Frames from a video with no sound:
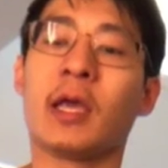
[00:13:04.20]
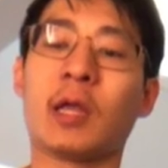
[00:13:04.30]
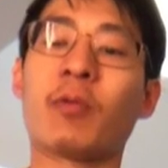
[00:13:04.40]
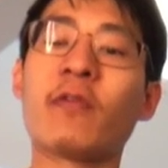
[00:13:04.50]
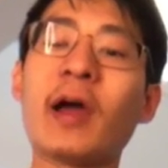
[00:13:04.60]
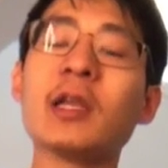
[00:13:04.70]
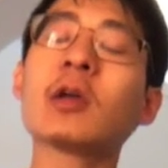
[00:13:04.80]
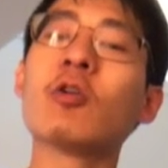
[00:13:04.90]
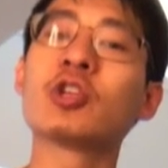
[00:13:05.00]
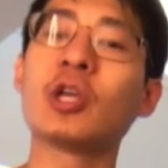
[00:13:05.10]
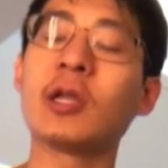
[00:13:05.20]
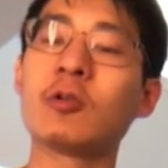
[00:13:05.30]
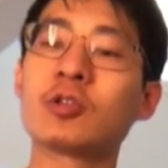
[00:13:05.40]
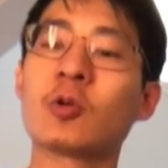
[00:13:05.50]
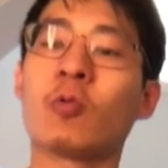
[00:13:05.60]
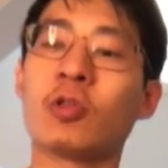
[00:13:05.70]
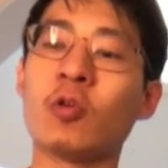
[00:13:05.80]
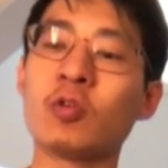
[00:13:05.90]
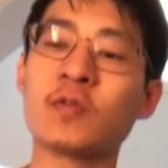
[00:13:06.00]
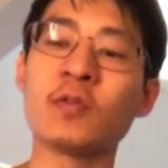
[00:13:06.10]
can provide negotiators with
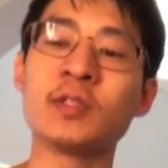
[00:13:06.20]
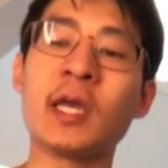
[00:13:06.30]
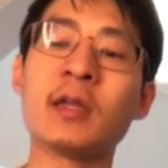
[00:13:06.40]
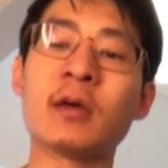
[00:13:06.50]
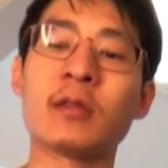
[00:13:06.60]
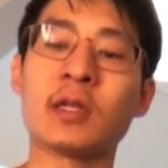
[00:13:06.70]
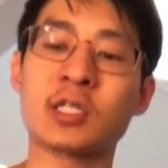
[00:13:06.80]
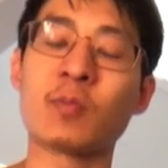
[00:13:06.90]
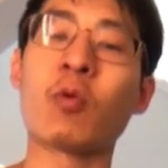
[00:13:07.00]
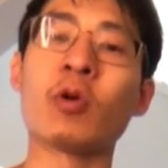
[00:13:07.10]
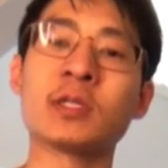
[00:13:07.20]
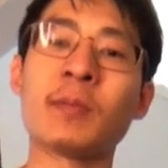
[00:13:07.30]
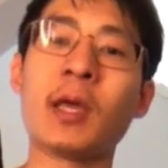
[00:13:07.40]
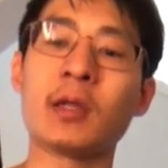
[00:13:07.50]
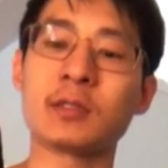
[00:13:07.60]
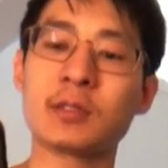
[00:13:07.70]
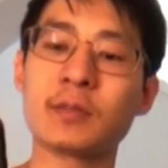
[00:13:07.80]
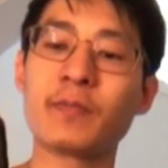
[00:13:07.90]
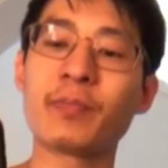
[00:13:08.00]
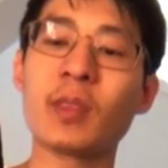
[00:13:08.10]
useful data that support
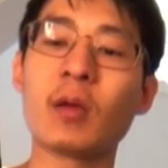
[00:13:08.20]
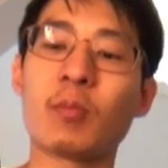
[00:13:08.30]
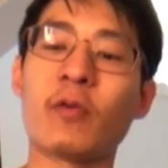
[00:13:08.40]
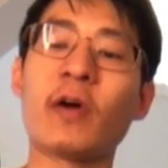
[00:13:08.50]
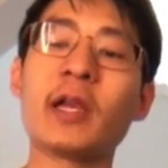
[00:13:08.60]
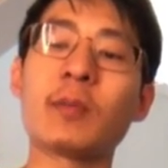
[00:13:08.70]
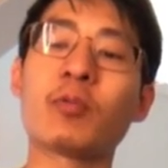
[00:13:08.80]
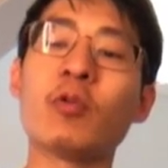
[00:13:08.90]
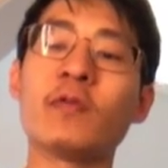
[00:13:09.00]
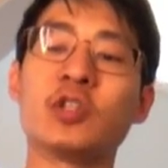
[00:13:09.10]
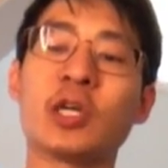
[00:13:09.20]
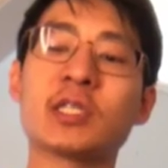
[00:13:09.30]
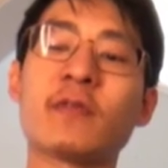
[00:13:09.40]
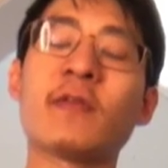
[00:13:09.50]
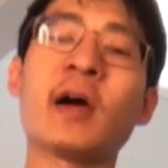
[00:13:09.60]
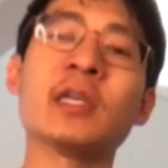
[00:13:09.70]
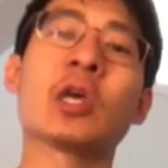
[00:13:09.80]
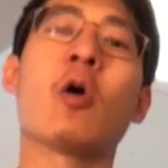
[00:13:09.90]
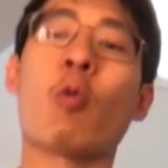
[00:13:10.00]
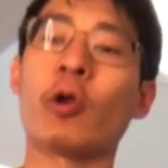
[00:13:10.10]
demands. Providing proof justifies
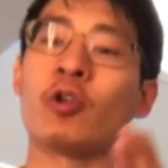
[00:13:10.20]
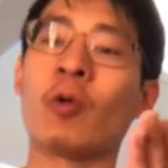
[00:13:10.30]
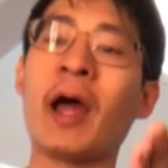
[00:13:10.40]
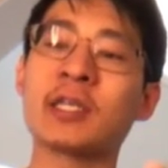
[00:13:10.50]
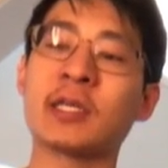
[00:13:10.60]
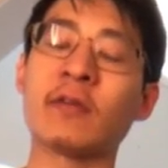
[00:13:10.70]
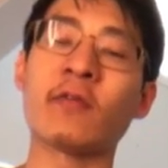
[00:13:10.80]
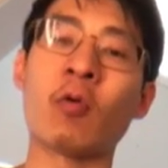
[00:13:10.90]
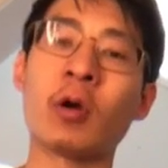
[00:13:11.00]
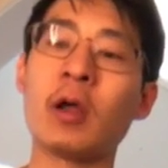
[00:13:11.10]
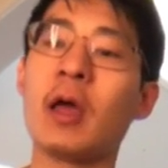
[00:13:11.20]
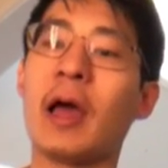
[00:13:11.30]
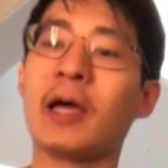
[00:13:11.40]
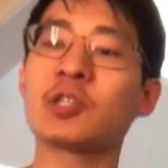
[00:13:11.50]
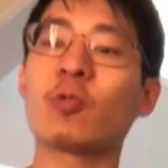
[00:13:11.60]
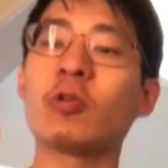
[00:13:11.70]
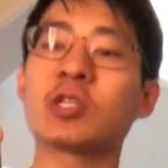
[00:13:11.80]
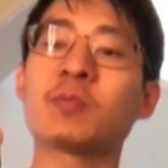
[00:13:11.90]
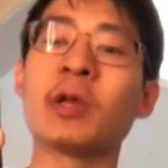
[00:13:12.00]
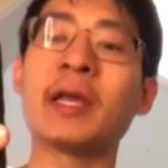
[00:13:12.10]
what you're asking for, as will
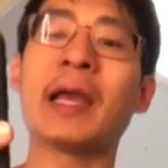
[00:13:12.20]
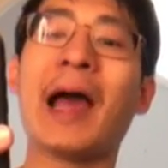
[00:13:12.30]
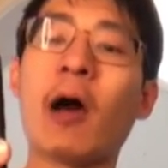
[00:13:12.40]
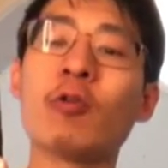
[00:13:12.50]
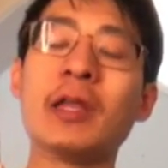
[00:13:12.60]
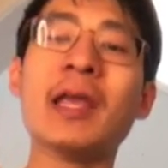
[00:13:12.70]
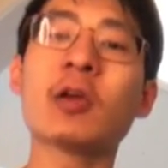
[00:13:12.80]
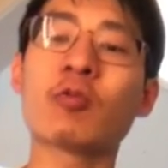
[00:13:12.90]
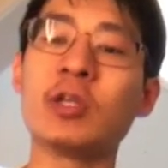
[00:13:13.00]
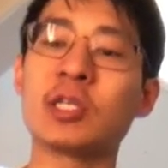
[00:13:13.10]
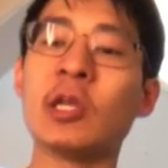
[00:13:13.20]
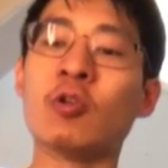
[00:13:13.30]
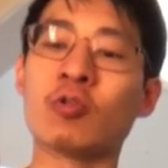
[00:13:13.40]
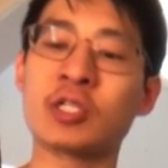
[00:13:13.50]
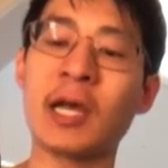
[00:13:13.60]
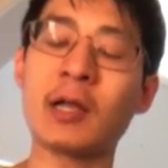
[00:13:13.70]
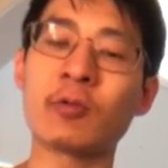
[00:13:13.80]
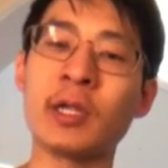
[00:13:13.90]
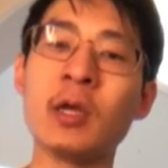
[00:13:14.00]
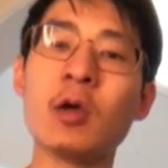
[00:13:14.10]
explaining how an increase in your
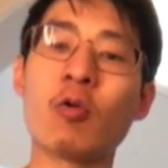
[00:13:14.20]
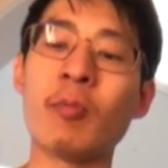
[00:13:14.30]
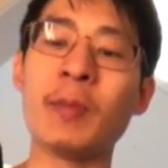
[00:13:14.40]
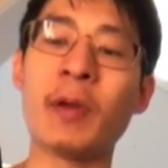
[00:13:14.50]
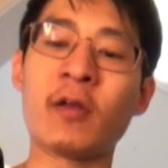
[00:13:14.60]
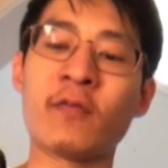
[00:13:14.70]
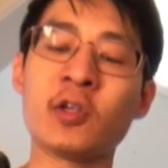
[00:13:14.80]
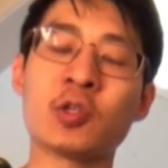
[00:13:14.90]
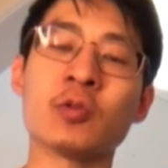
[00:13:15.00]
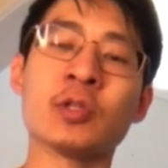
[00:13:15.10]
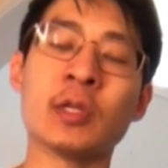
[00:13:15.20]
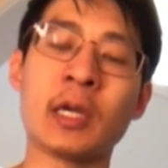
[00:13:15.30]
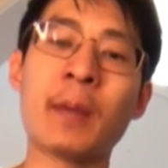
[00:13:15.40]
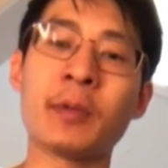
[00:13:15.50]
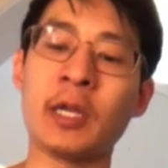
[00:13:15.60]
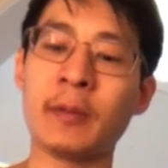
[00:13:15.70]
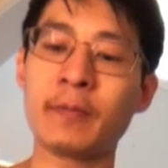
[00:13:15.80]
salary will be beneficial to the company.